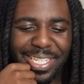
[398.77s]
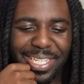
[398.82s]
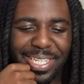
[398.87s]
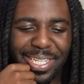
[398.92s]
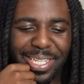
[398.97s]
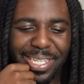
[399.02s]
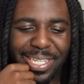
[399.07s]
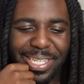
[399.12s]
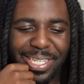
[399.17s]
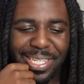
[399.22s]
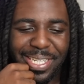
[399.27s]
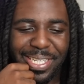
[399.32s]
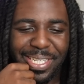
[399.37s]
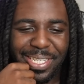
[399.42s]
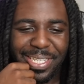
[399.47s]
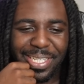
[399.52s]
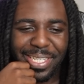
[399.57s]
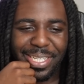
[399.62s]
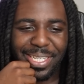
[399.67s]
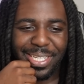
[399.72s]

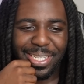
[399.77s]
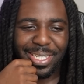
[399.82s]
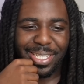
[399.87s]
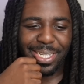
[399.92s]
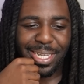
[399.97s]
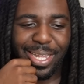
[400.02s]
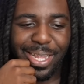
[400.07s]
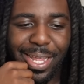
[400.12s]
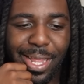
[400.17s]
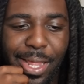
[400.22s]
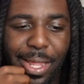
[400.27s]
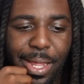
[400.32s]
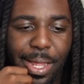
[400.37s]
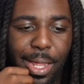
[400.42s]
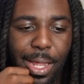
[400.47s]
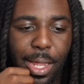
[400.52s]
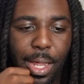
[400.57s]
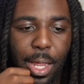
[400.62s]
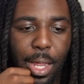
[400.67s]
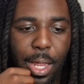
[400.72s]

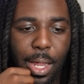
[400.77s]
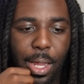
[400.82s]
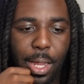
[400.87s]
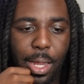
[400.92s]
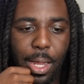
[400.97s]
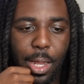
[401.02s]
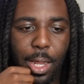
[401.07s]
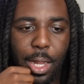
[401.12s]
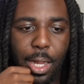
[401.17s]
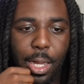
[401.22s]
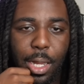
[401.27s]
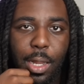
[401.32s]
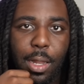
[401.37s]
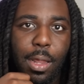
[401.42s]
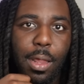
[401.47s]
Nobody speaks.